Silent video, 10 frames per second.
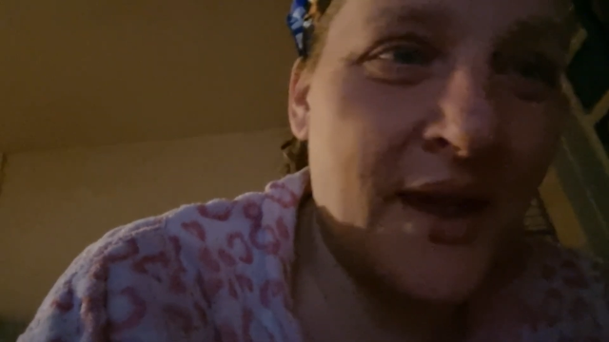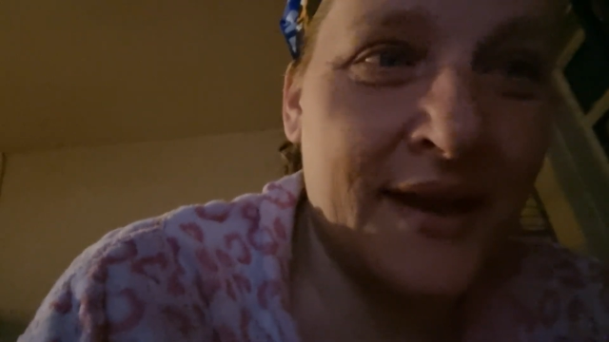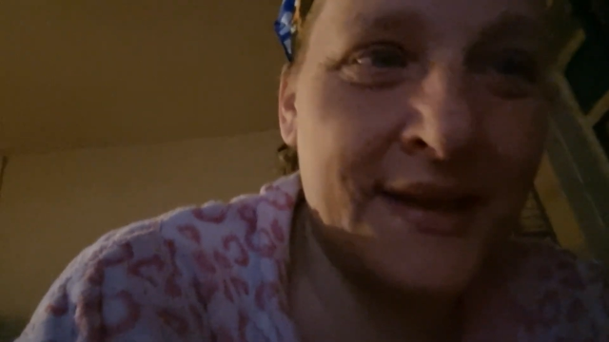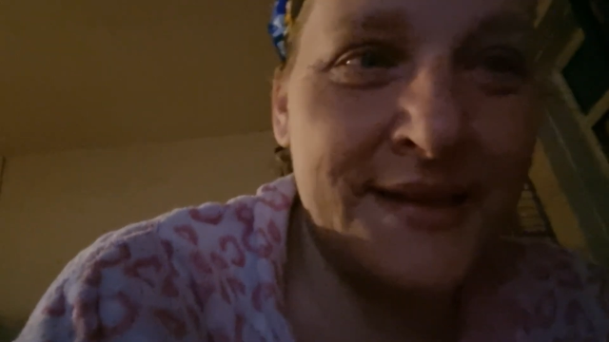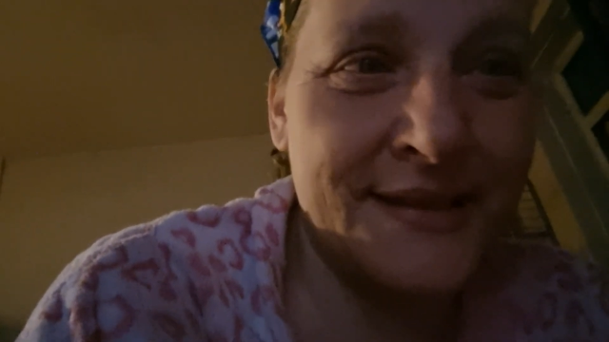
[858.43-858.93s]

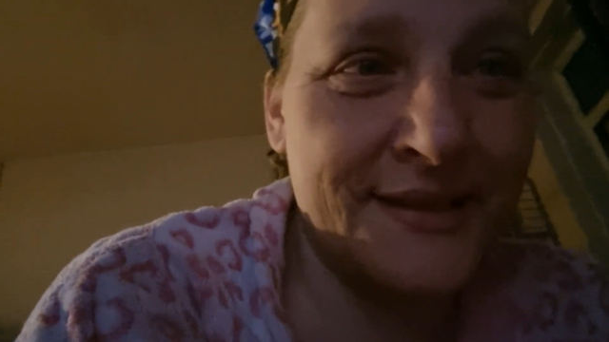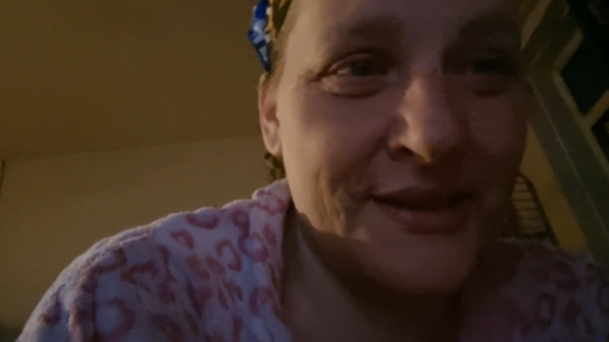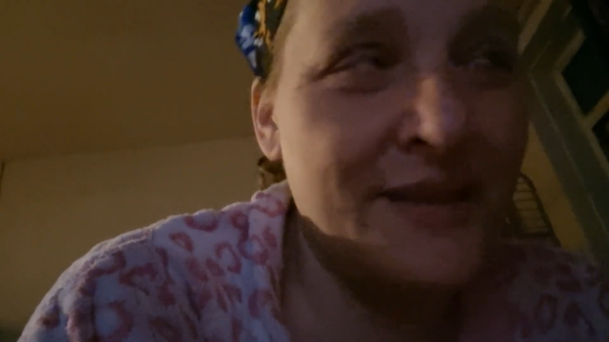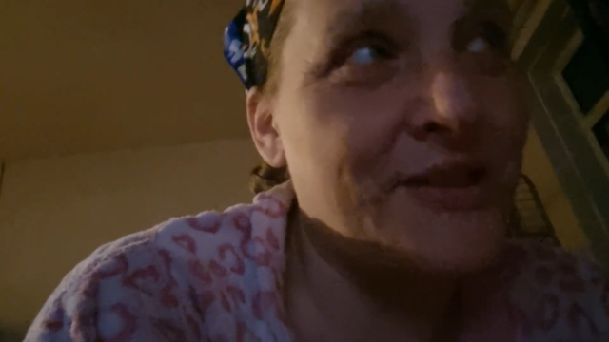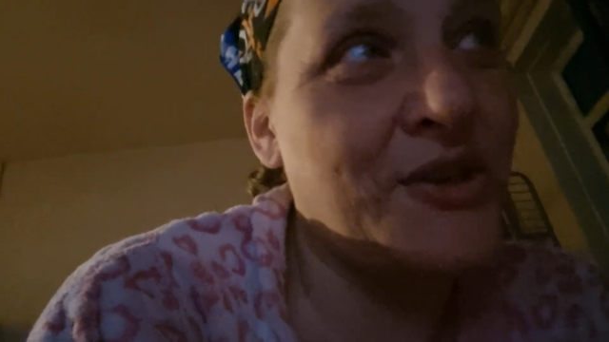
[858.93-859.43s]
Aki didn't
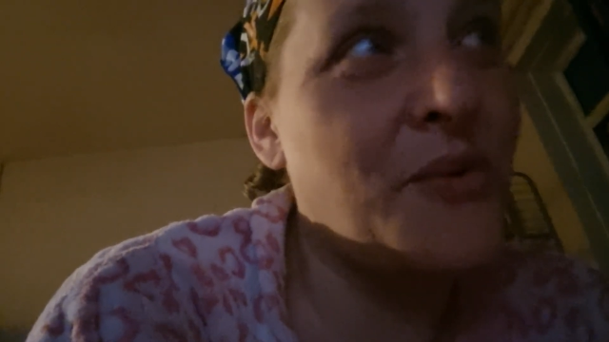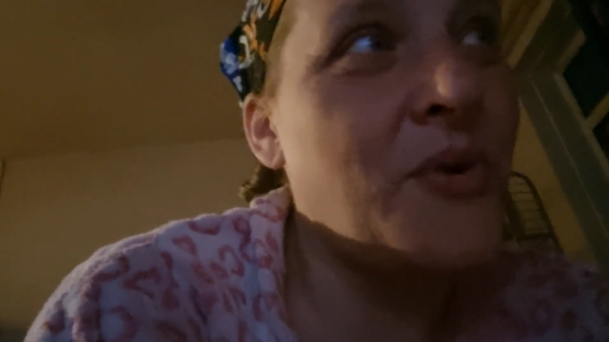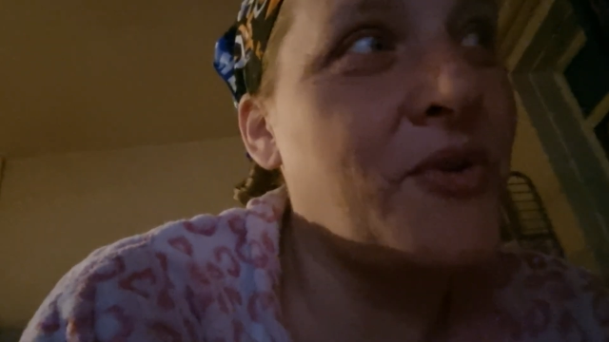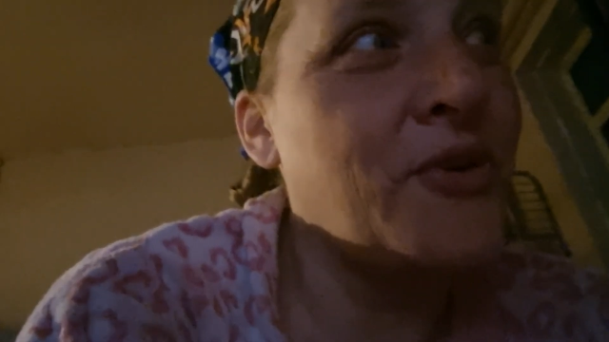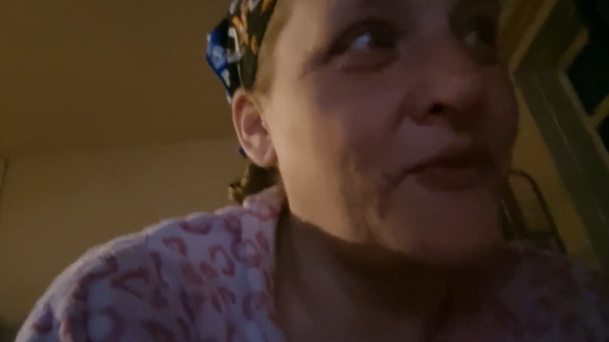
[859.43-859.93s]
need to go
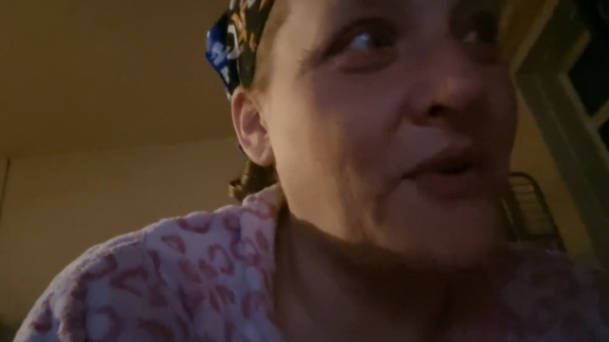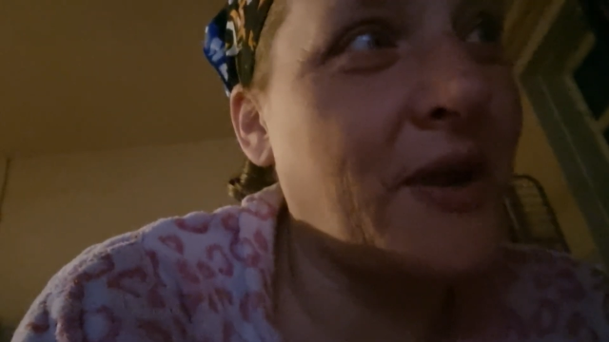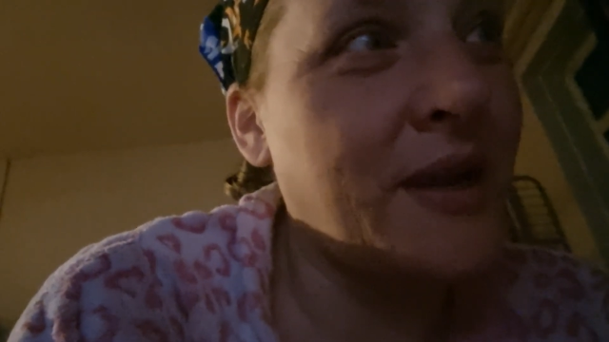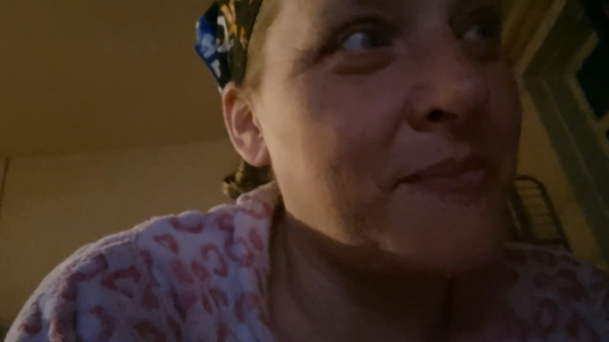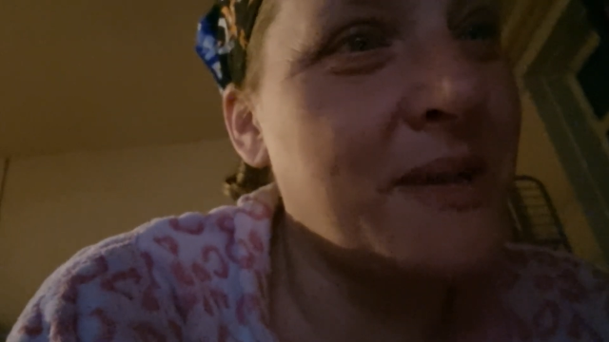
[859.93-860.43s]
on her
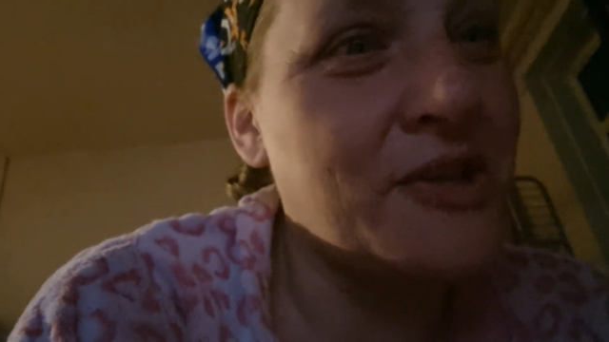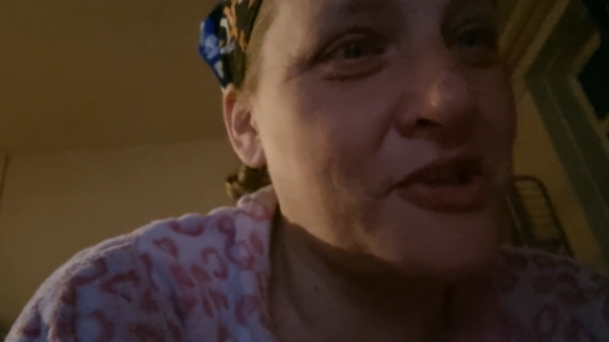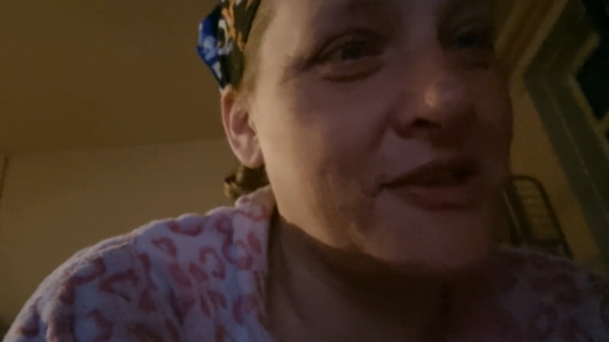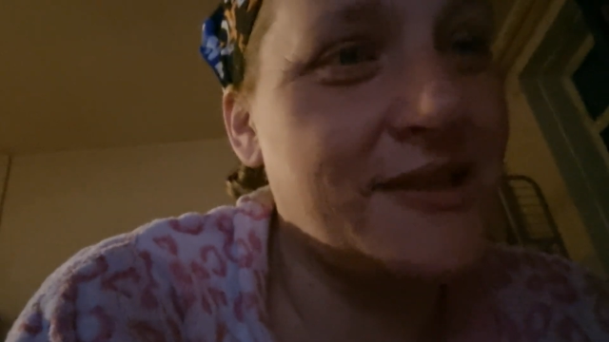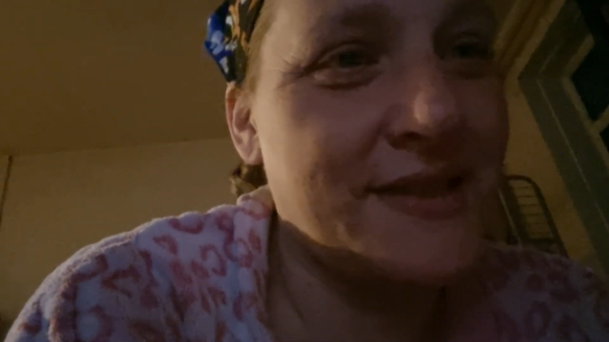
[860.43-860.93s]
fucking
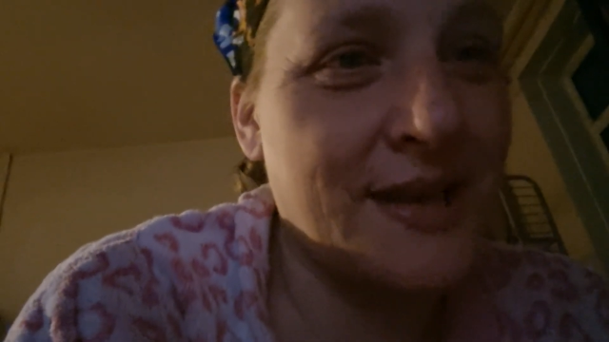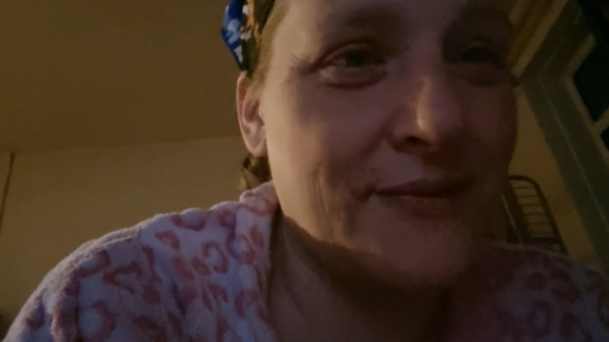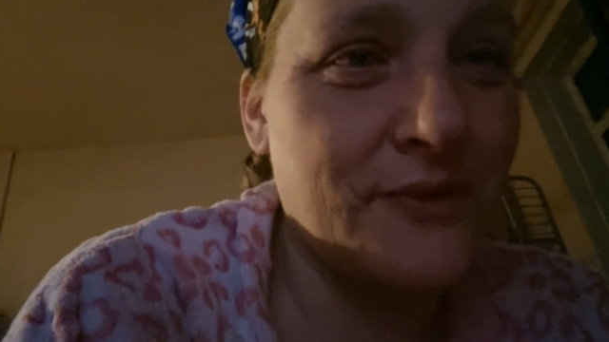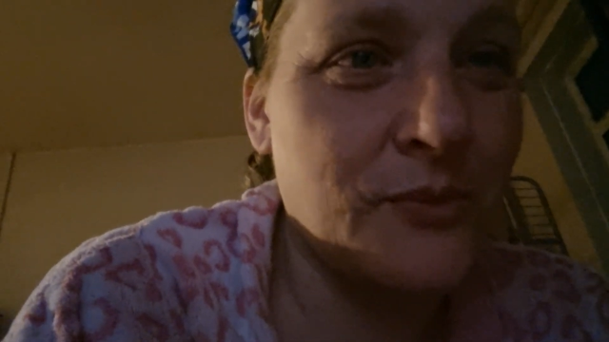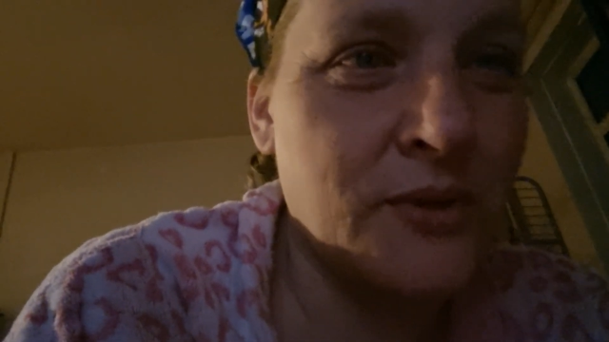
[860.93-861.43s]
mission to
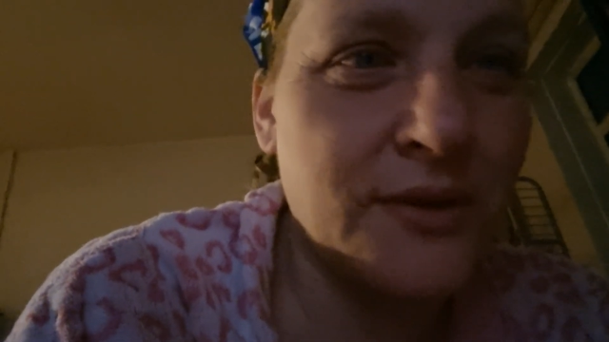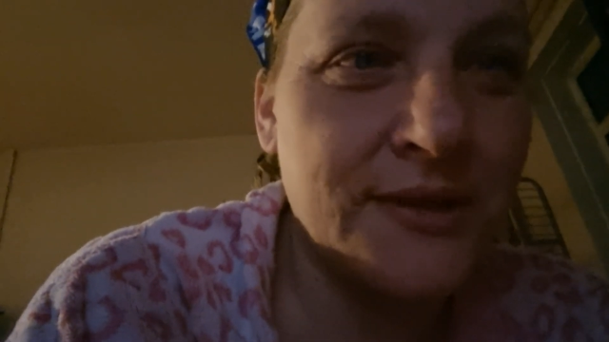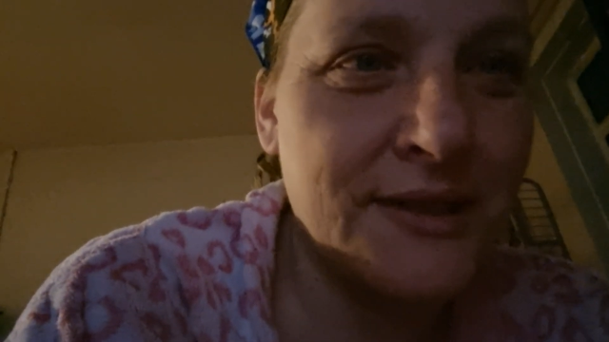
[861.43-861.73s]
save the world,